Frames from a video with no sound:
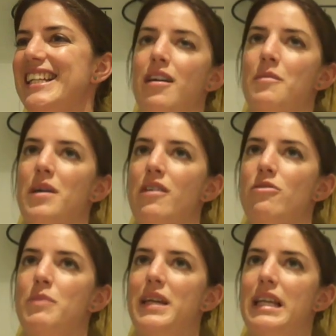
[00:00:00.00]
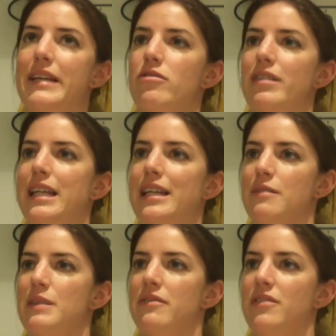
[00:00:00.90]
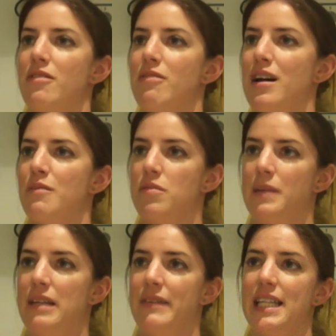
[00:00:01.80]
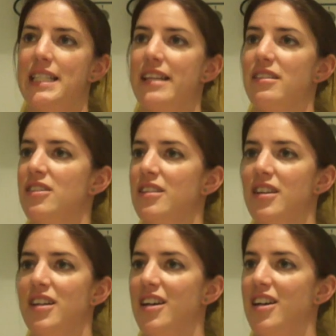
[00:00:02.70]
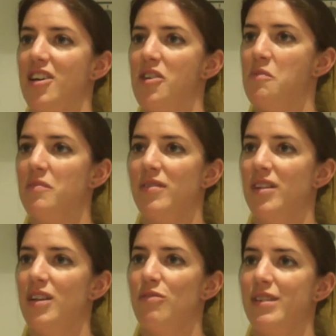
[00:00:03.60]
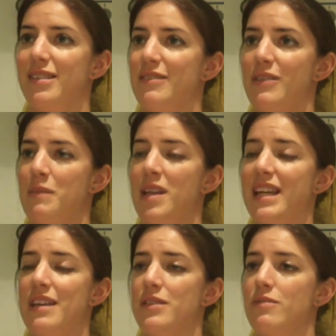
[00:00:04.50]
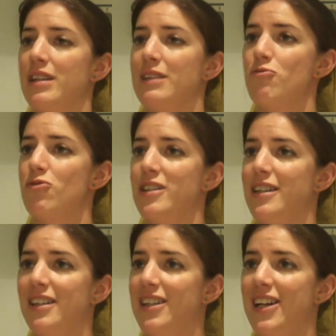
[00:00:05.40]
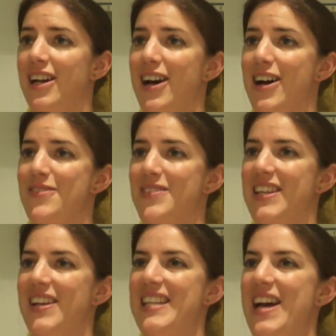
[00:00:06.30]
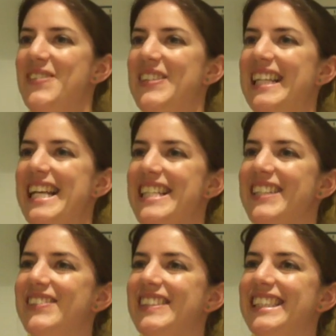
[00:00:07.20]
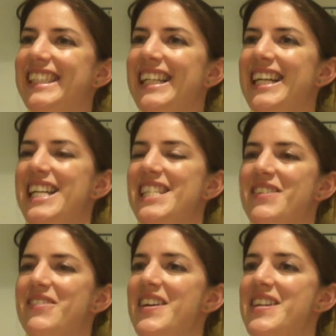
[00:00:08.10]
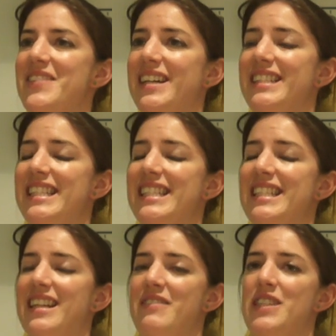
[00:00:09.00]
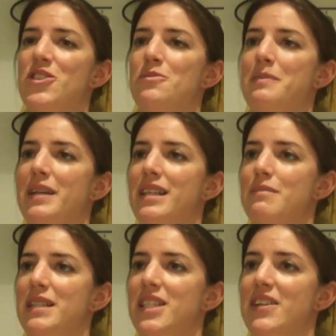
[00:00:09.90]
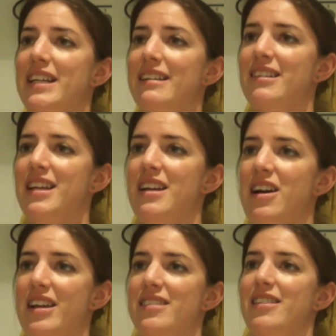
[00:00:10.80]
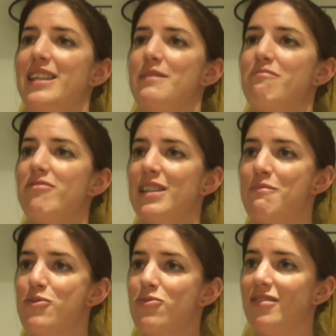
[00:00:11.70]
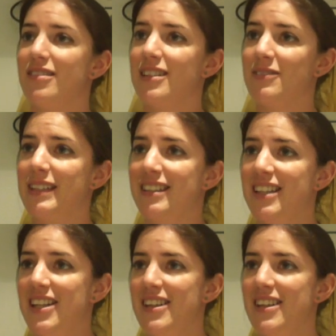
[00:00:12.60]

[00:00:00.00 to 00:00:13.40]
I will be literally in the middle of nowhere, probably living in a tent, with, if I'm lucky, if there's running water. So definitely didn't want to be worried about it. And I mean, the job I'm going to be doing, eyesight, pretty important. I mean,